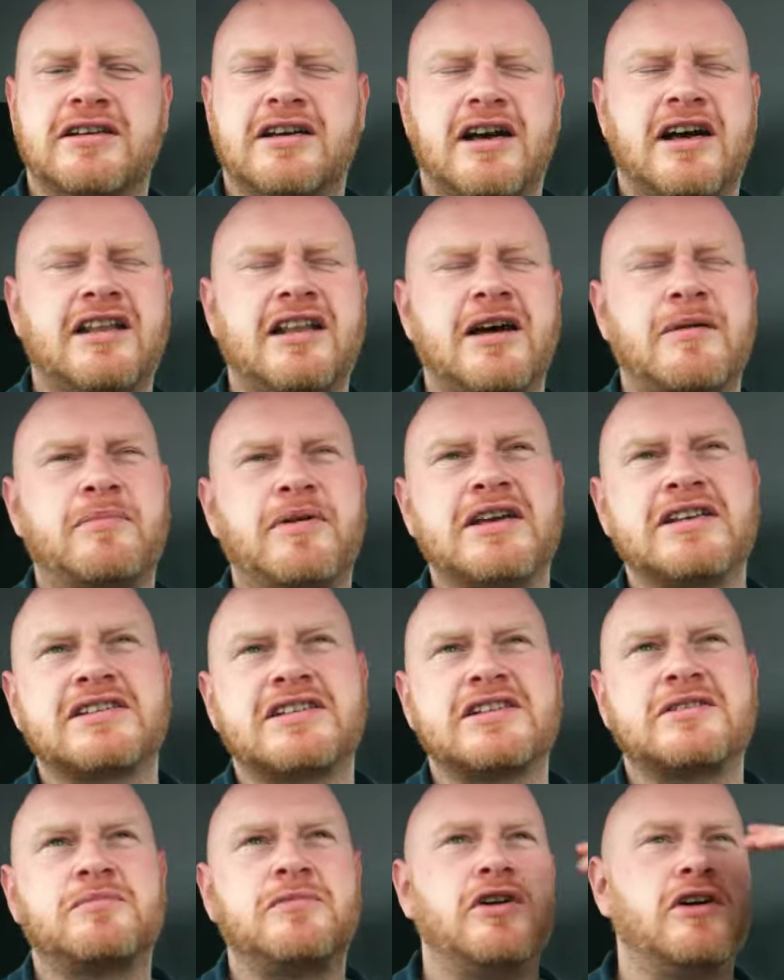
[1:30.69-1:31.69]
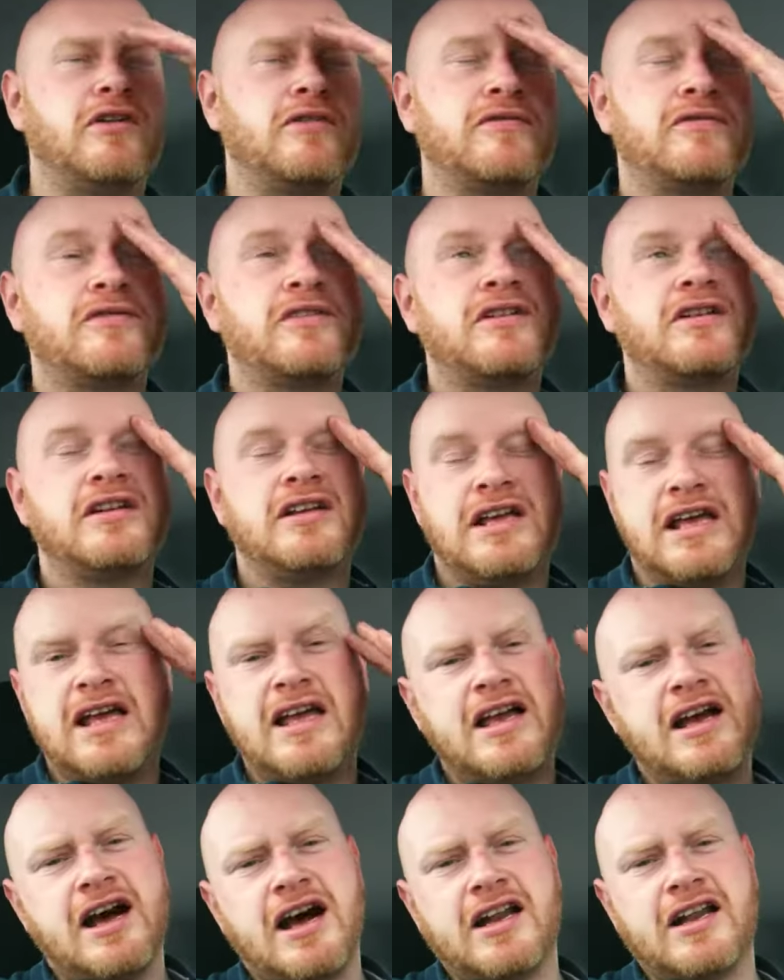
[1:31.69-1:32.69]
and that pisses me off.
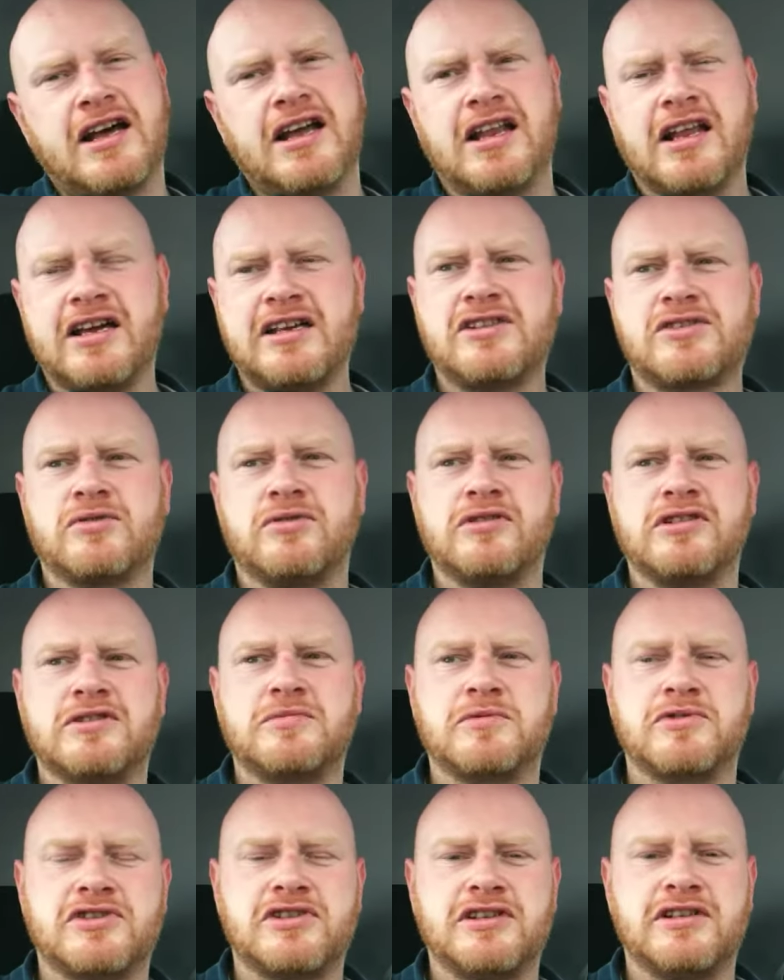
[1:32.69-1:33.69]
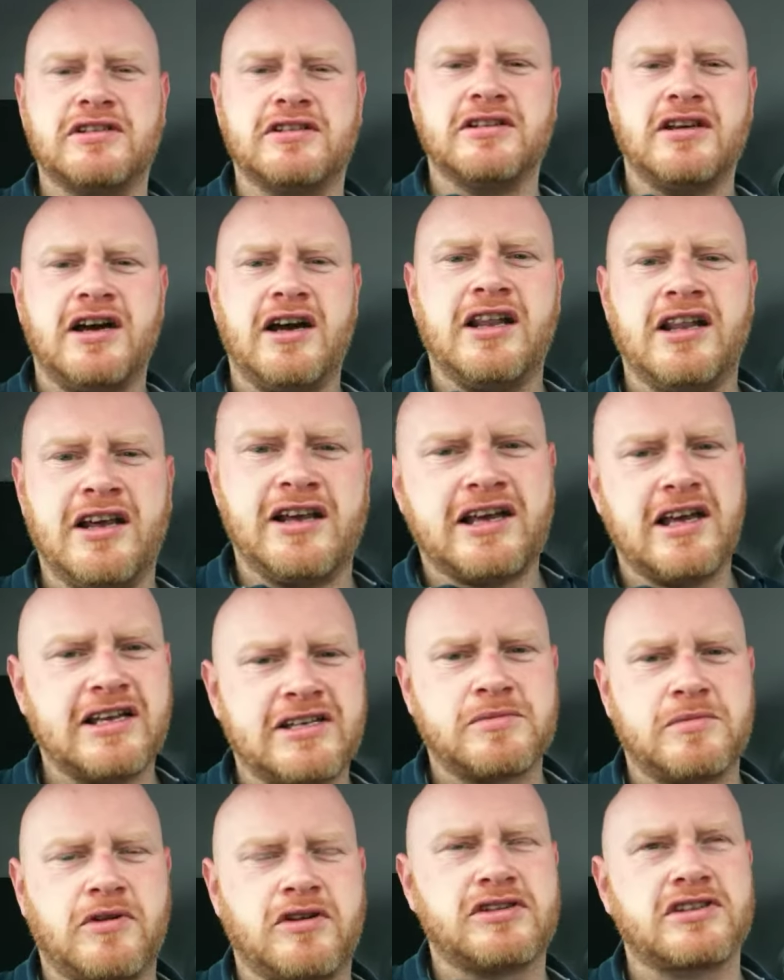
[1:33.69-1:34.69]
And I like Sony's machine. I like
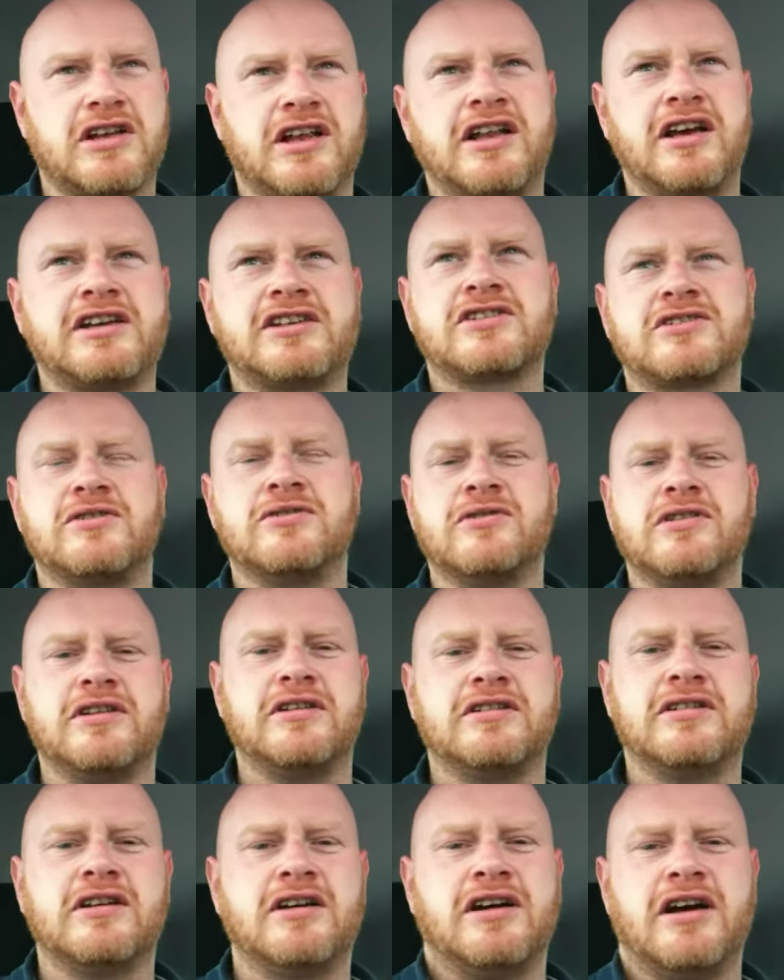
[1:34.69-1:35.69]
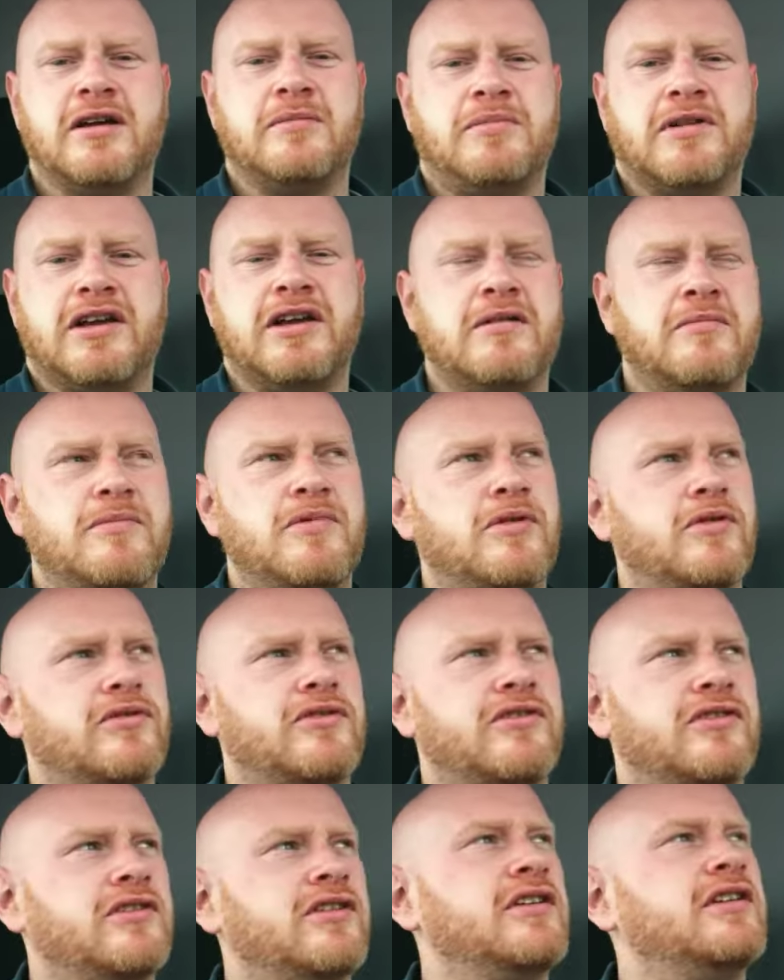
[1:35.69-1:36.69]
Xbox. I like Sony. I play them
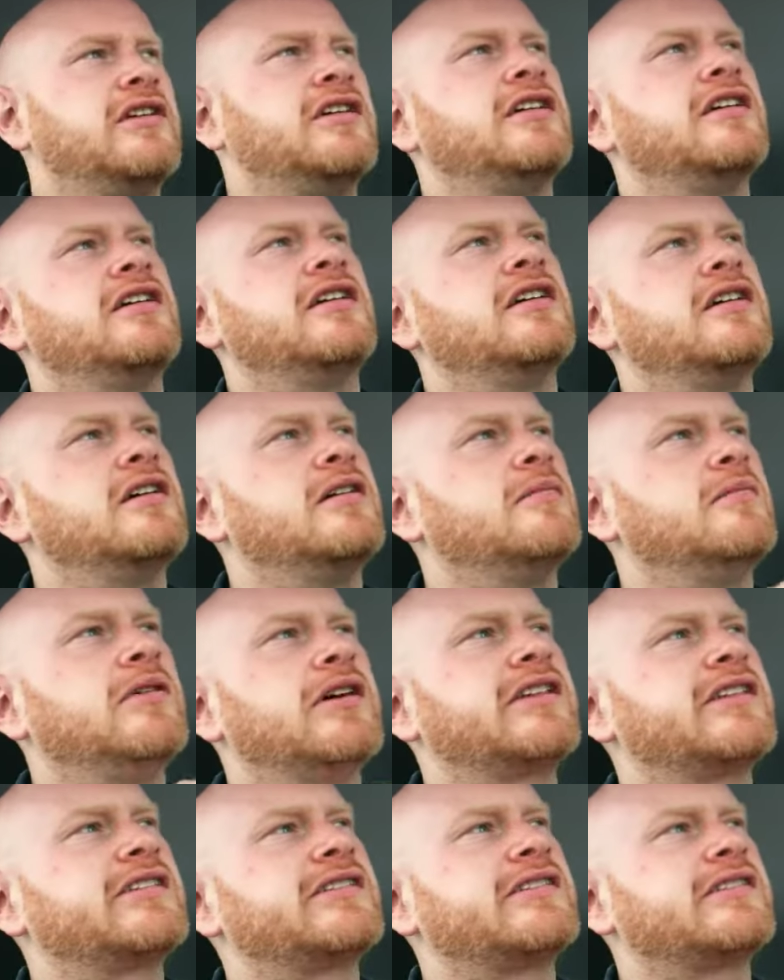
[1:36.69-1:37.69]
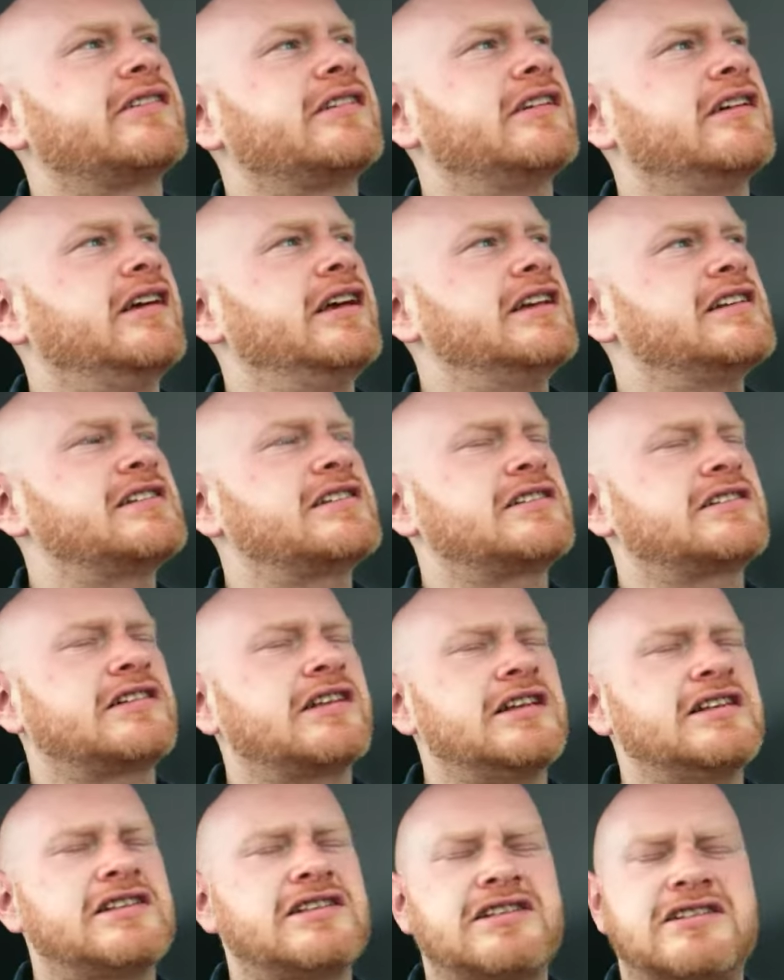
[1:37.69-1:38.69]
both, but it's
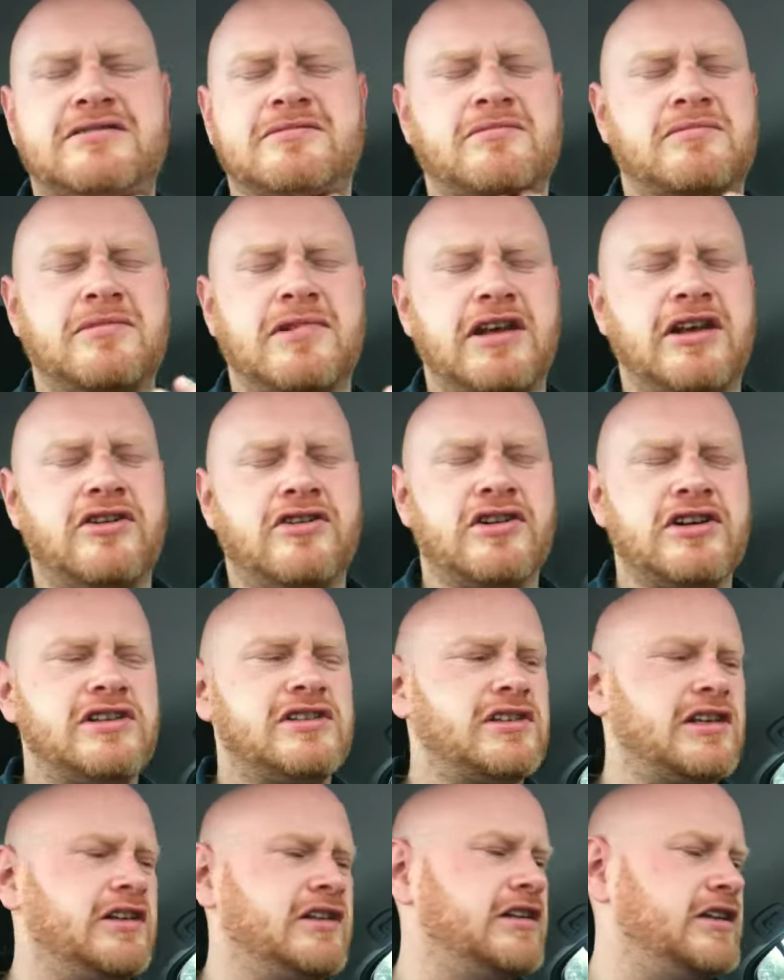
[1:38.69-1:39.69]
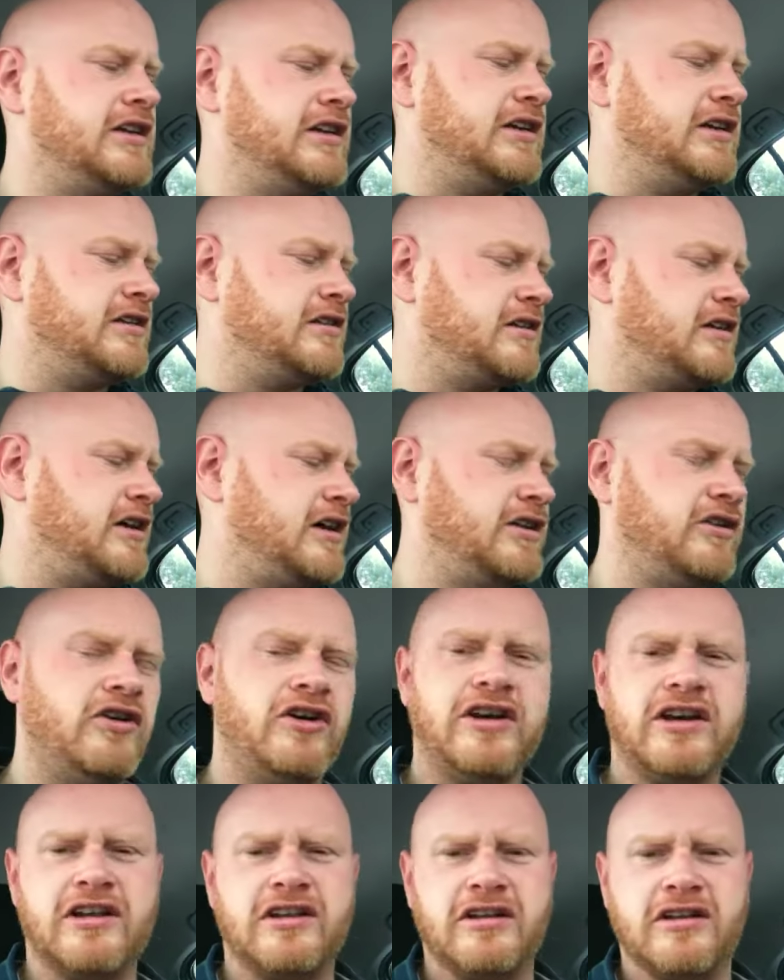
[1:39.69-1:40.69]
it's increasingly
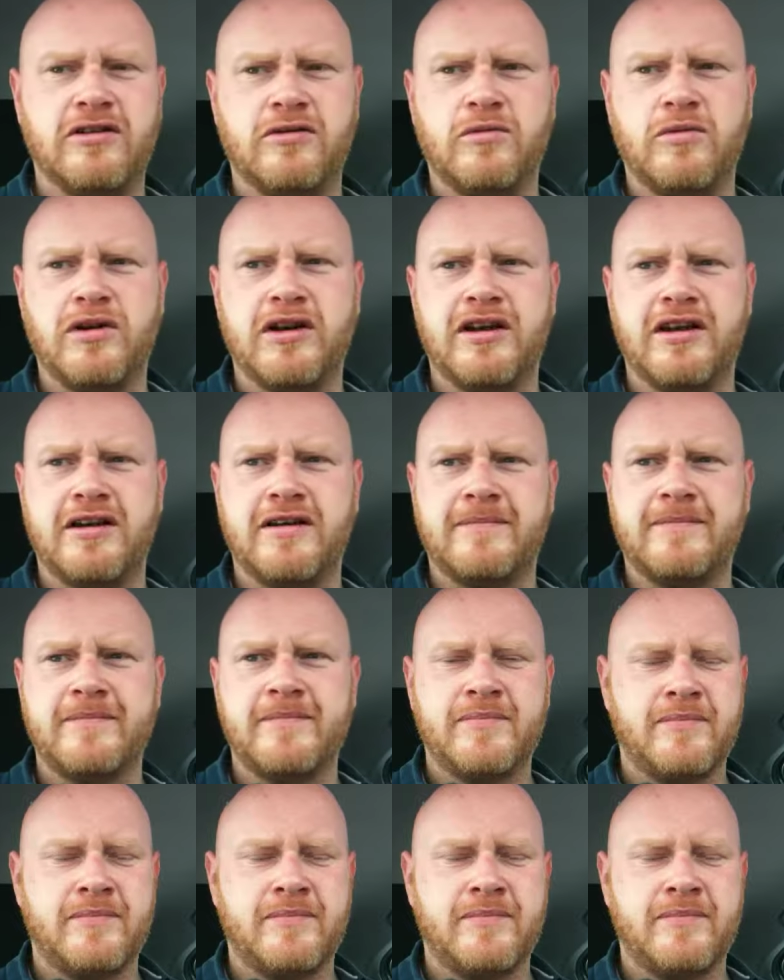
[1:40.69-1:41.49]
annoying now where